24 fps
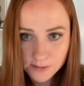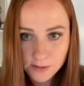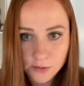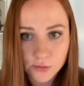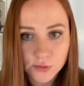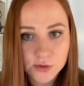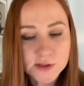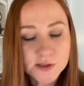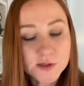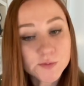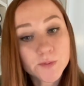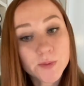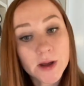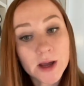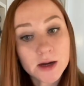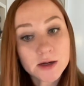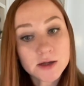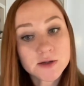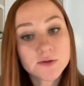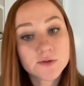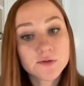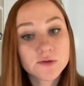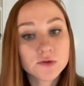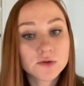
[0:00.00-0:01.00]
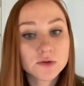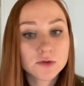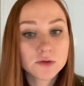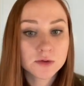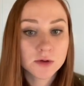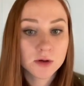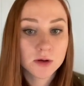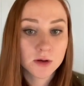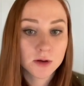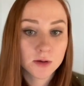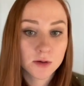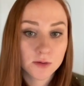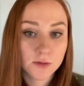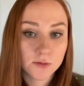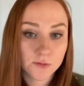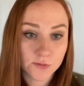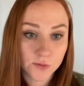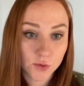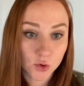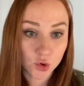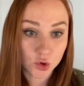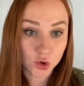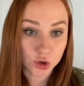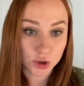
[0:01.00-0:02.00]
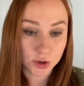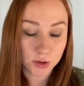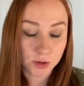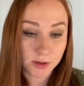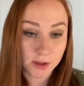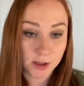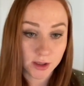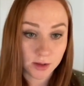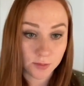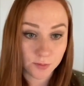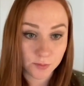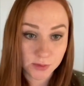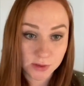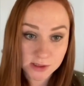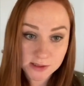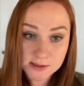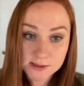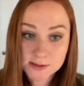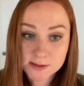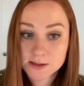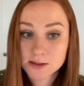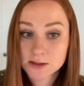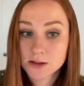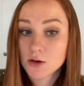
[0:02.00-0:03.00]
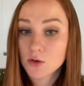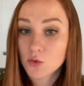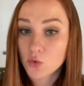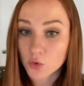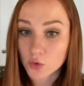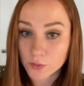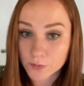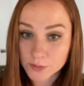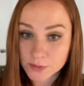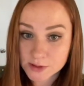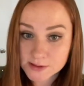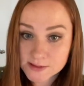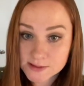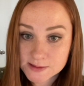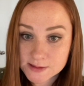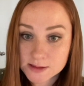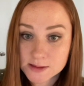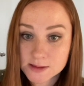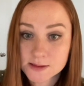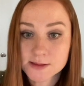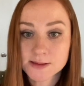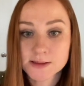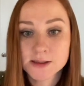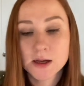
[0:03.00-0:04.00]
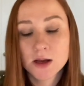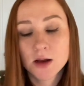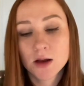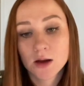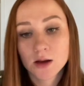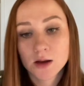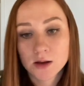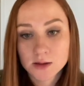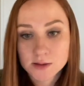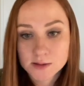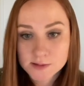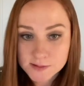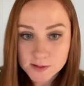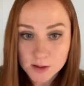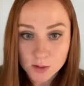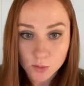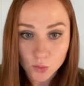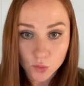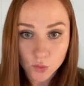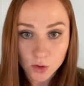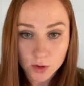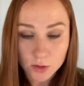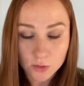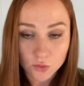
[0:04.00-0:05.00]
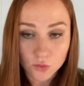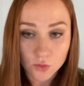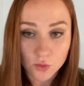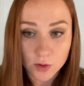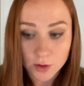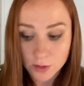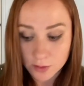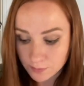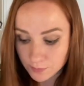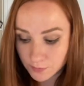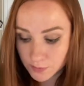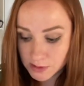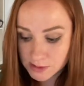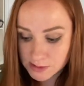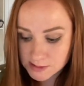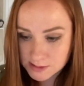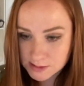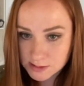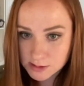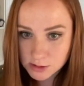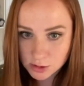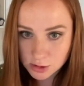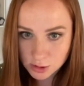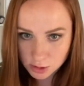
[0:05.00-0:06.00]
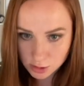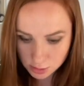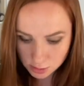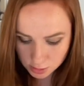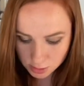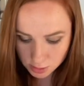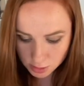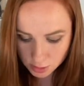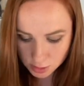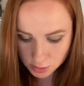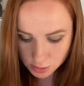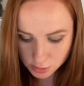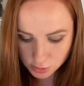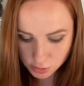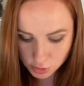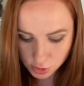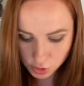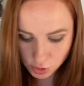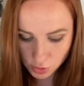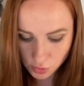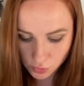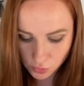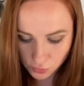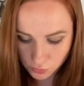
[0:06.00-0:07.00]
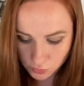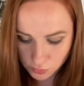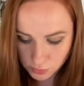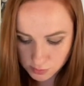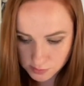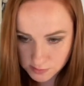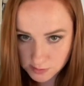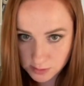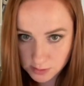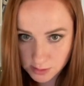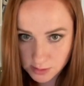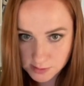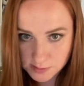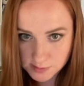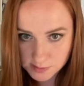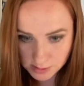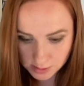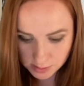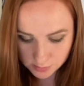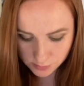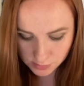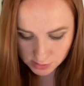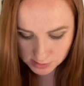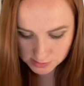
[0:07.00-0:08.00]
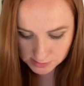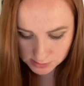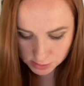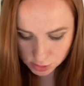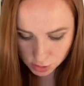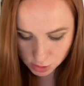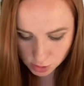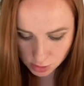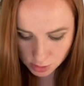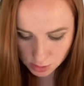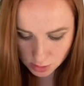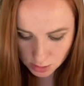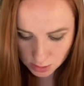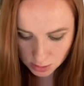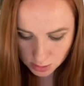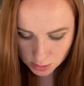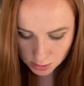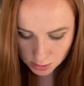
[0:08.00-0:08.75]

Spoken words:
respectful version, like Miss or Mrs. someone, or Mr. Jones, let's say Mr.